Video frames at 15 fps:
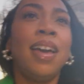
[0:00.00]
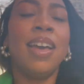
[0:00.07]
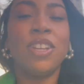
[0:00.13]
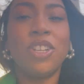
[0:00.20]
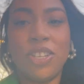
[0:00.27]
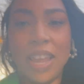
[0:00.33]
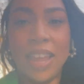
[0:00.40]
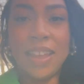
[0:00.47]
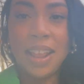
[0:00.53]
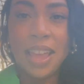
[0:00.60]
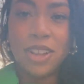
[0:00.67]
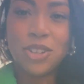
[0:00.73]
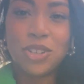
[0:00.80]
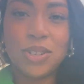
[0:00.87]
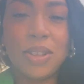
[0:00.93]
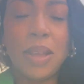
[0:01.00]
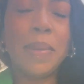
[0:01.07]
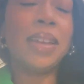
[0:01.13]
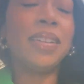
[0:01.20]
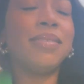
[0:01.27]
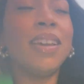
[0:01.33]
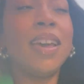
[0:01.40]
Shay and Angel, I
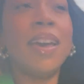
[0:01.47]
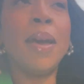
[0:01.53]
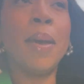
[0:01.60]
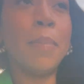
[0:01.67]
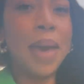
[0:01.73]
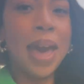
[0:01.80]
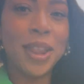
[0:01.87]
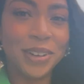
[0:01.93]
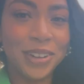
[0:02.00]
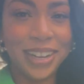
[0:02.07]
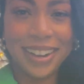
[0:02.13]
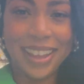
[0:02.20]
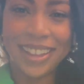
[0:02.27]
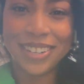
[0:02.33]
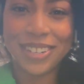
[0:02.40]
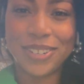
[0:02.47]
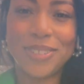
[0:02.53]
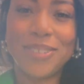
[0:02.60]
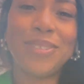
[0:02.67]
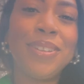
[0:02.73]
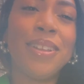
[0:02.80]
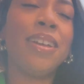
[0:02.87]
mean, Mallory and
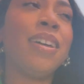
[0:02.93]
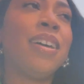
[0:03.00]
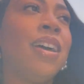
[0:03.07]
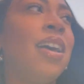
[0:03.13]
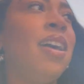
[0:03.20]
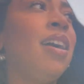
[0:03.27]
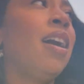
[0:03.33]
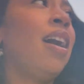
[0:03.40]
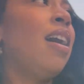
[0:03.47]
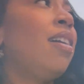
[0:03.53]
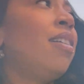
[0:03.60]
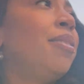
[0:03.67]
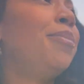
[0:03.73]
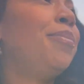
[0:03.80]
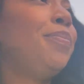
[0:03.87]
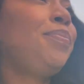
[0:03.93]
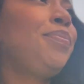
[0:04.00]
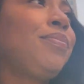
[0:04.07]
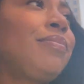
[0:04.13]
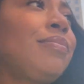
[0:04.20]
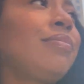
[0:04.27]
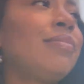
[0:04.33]
Angel um,
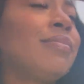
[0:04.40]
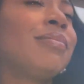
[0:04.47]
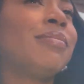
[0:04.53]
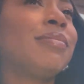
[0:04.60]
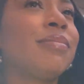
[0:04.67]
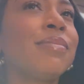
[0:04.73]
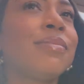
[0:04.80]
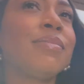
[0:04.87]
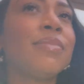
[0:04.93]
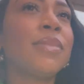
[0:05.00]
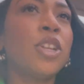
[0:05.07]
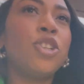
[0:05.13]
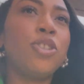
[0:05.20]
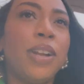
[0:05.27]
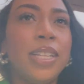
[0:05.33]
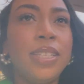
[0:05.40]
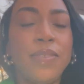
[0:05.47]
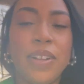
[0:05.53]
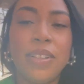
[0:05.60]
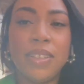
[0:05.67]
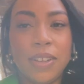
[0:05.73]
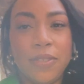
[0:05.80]

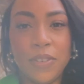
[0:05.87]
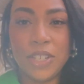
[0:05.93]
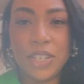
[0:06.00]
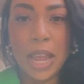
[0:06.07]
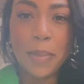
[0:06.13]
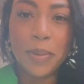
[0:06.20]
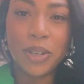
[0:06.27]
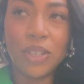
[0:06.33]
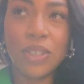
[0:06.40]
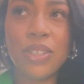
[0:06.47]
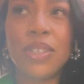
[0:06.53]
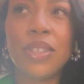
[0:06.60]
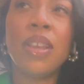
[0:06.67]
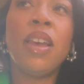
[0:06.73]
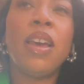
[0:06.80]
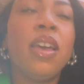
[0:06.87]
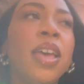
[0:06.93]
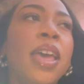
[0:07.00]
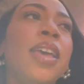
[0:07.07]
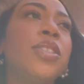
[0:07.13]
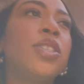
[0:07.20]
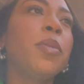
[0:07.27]
transferred to different chapters.
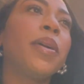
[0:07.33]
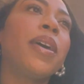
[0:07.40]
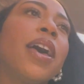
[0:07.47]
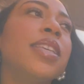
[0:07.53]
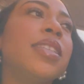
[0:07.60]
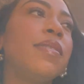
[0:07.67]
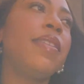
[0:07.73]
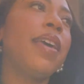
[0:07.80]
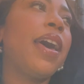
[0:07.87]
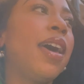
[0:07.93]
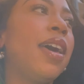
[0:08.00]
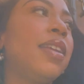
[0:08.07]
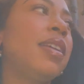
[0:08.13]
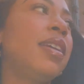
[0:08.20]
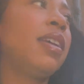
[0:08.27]
So because of that,